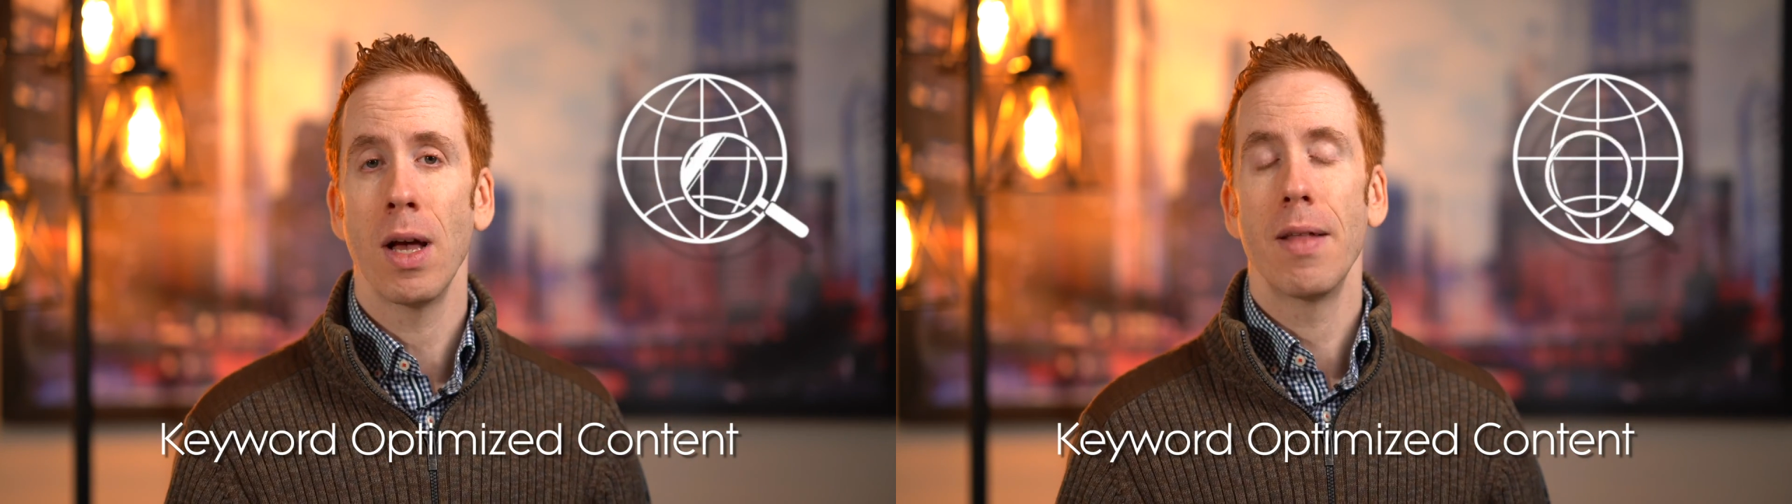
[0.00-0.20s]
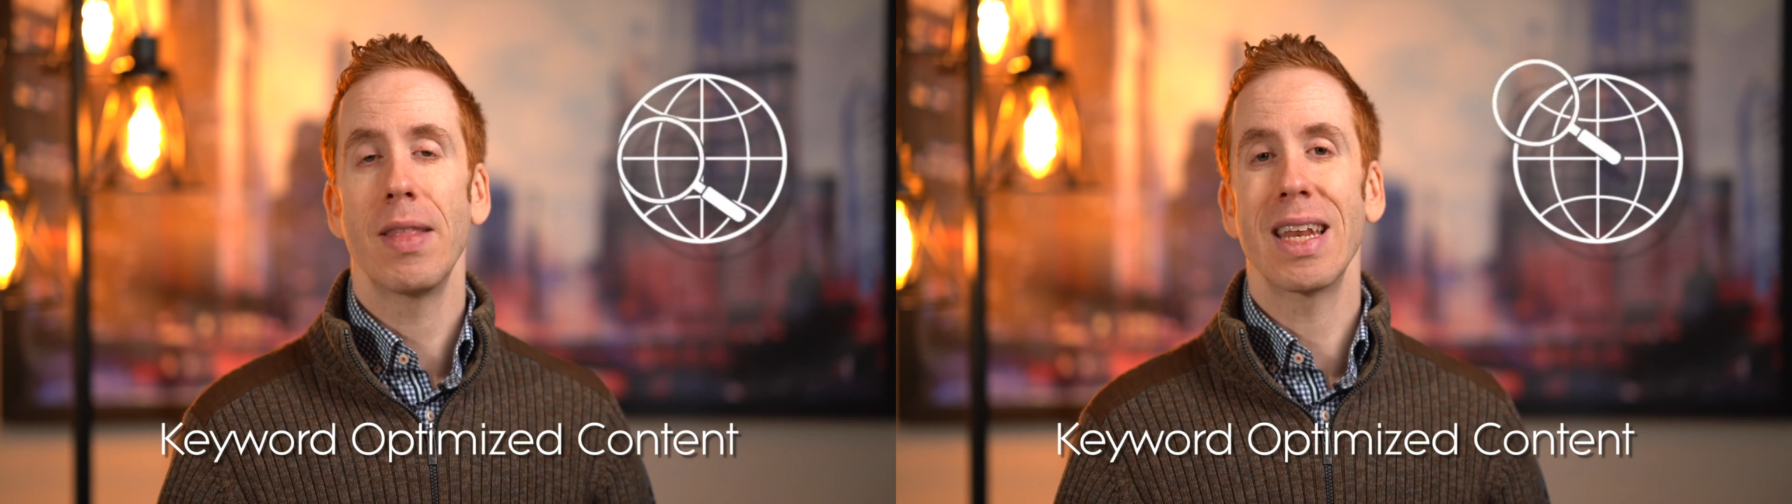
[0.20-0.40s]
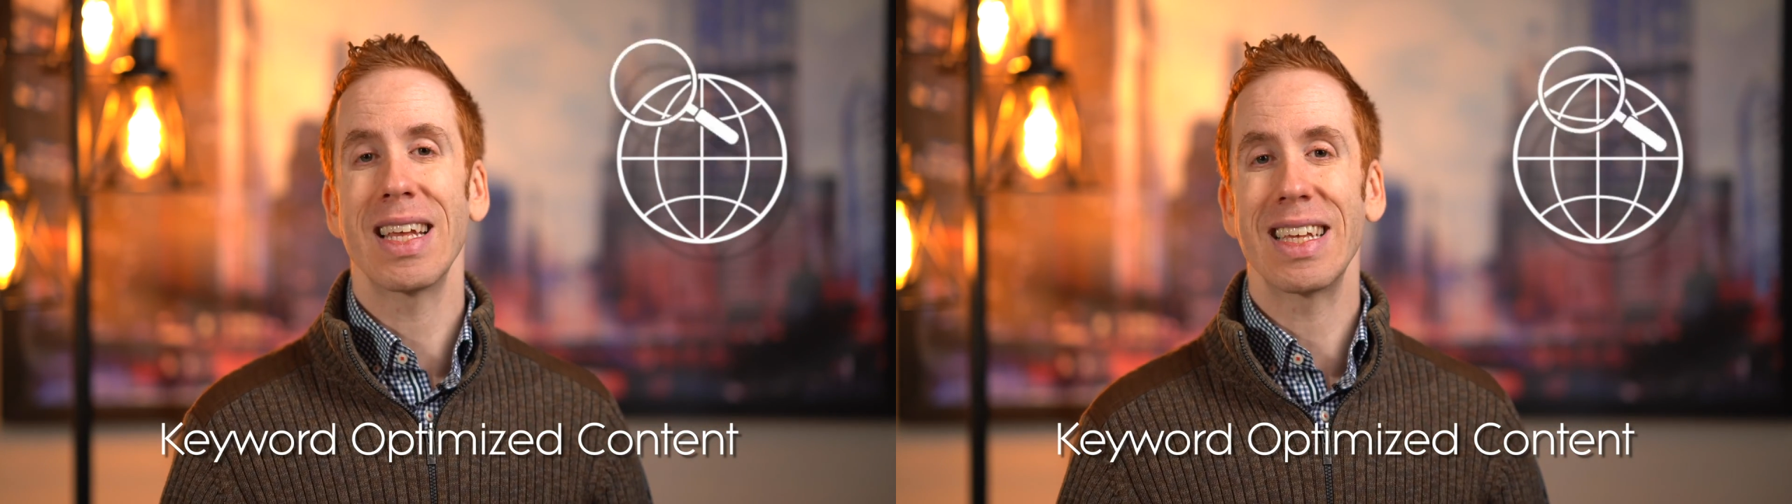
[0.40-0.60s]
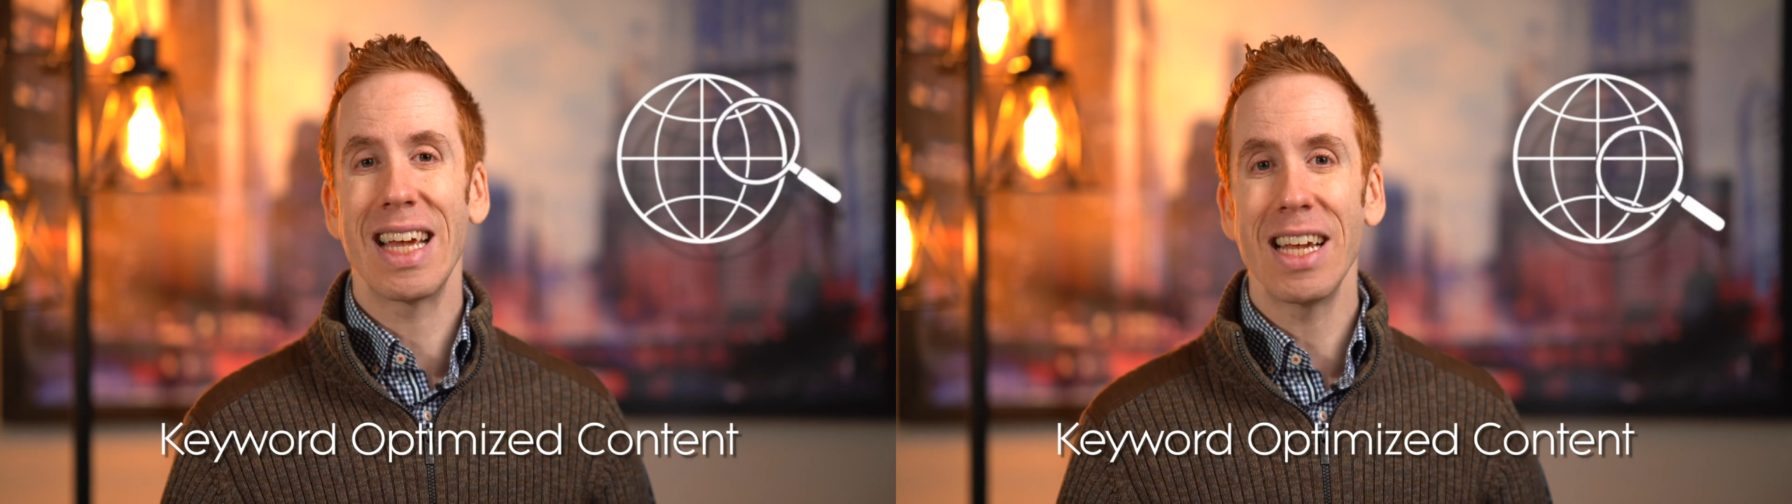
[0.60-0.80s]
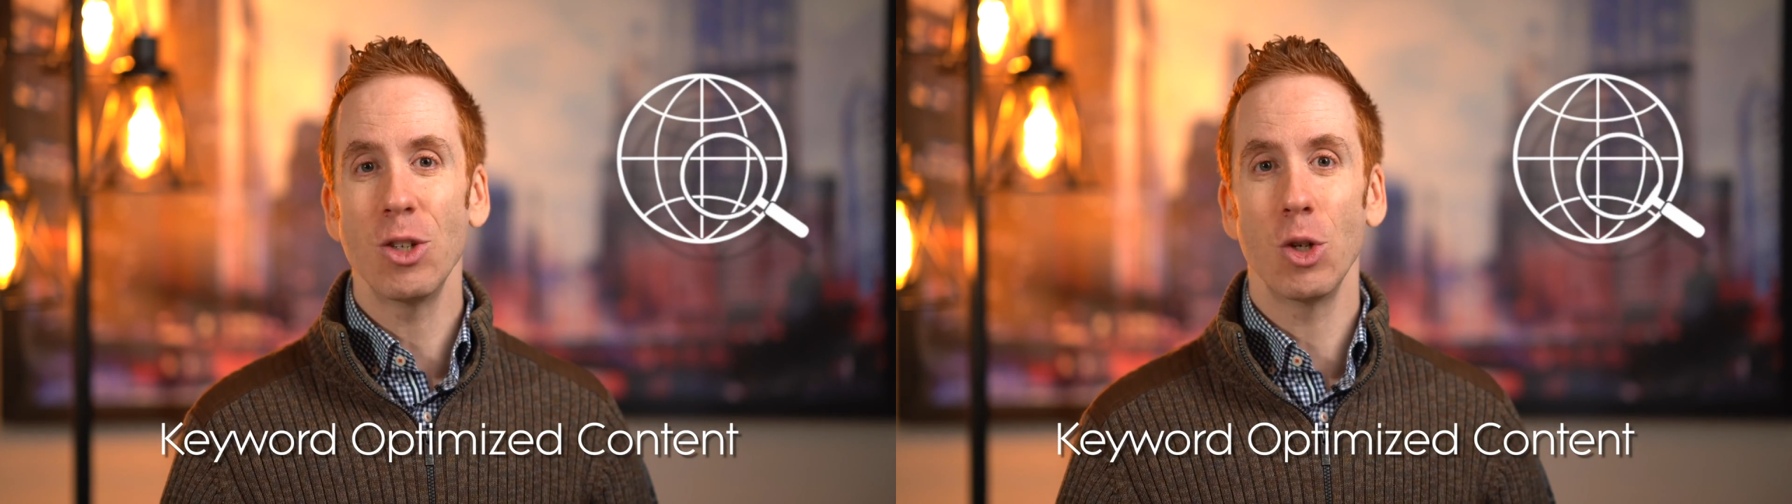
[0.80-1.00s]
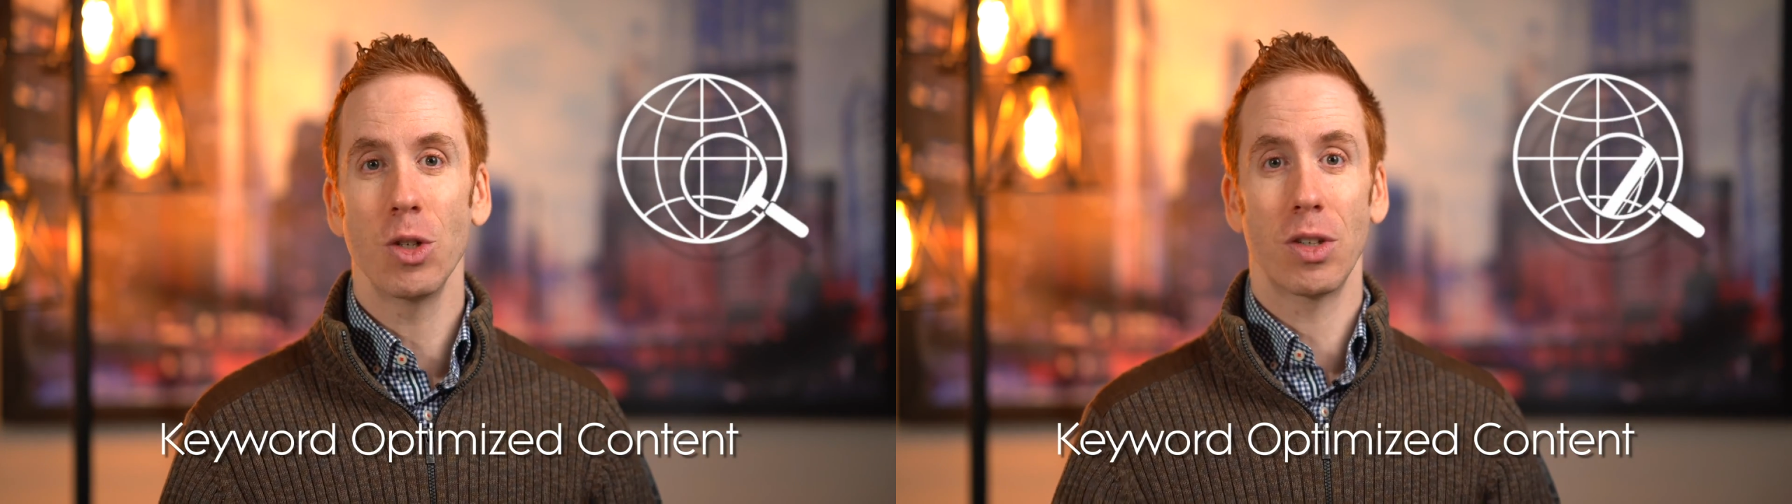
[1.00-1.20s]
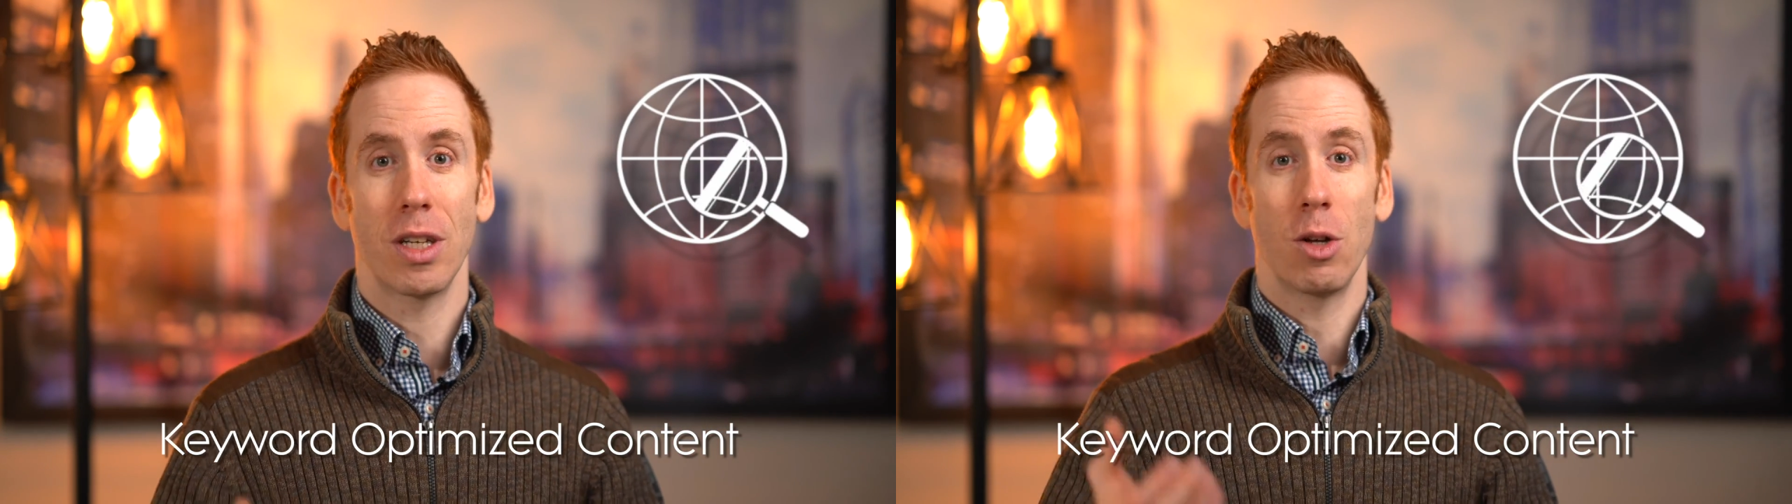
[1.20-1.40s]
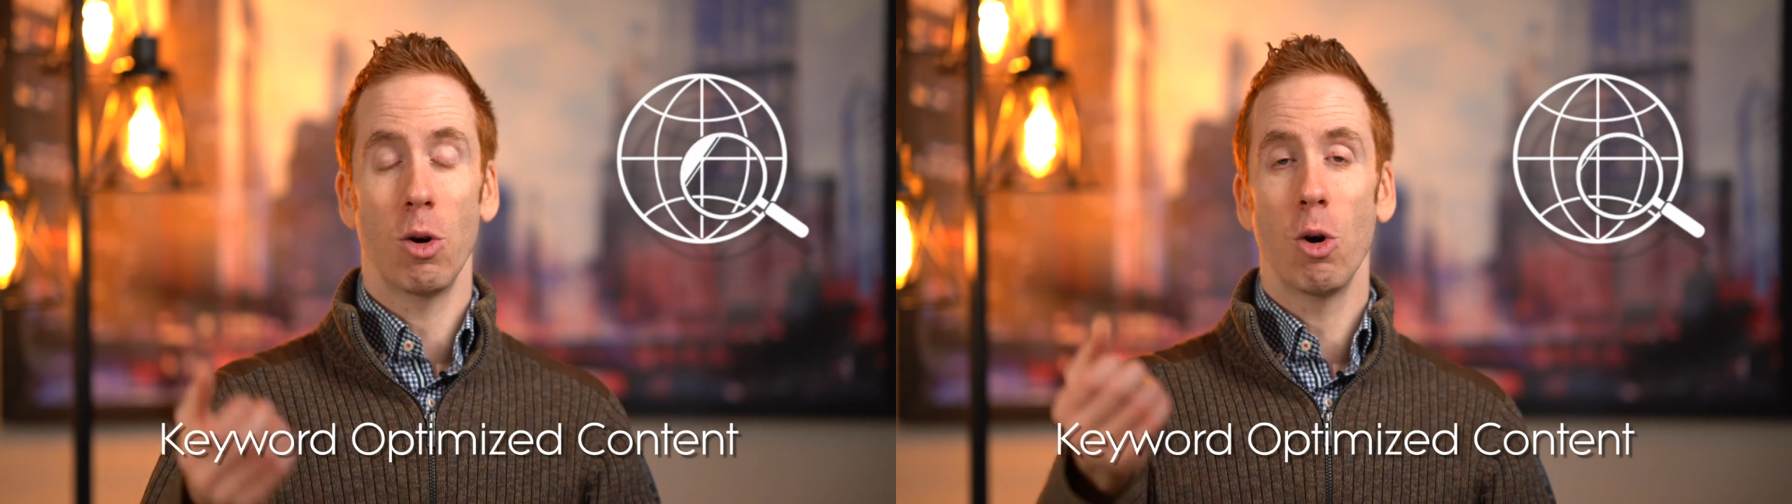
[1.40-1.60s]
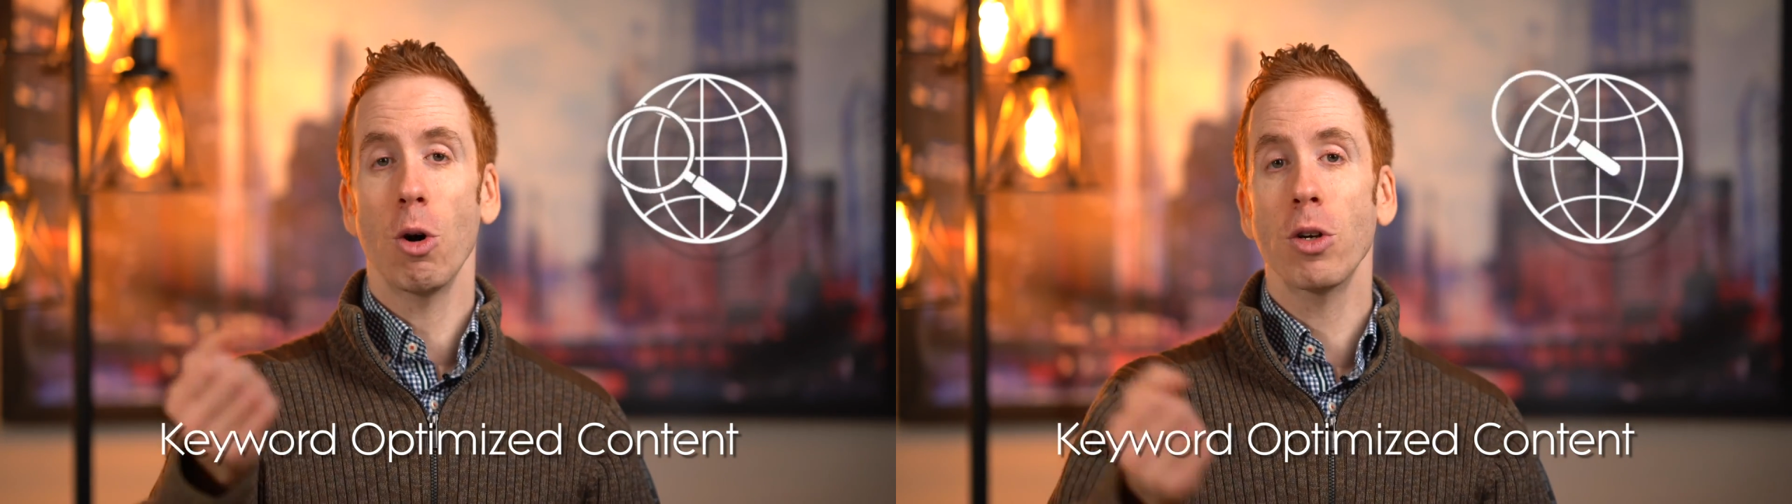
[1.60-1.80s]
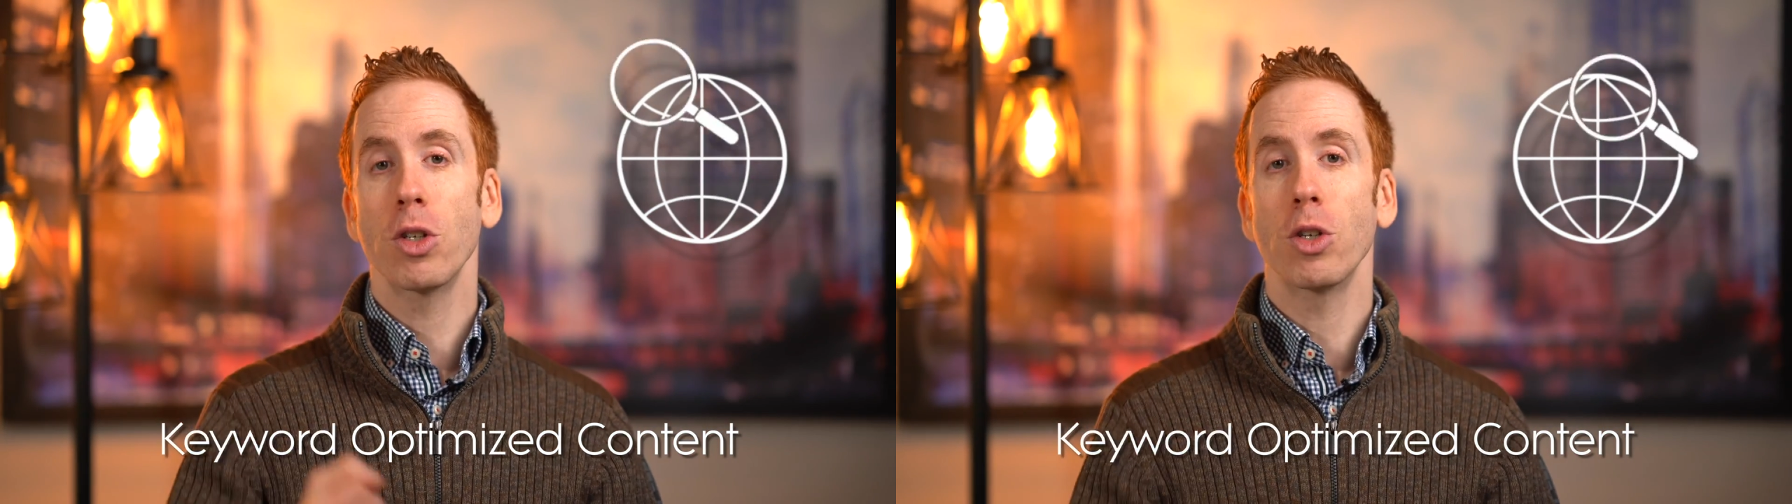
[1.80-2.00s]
that engages and hooks